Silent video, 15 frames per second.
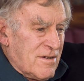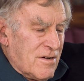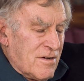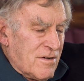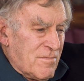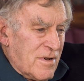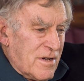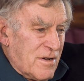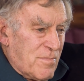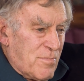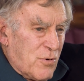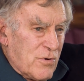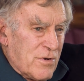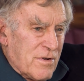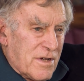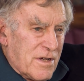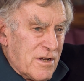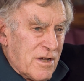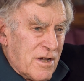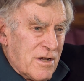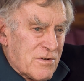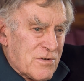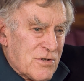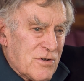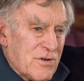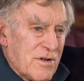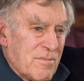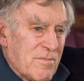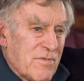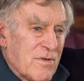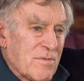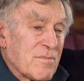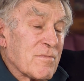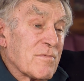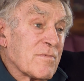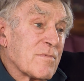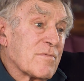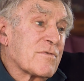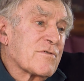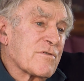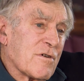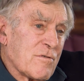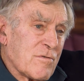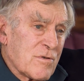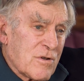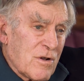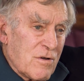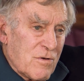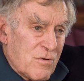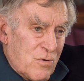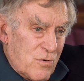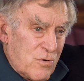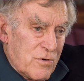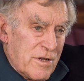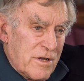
I'd made a point of getting outside him from throw into Lahore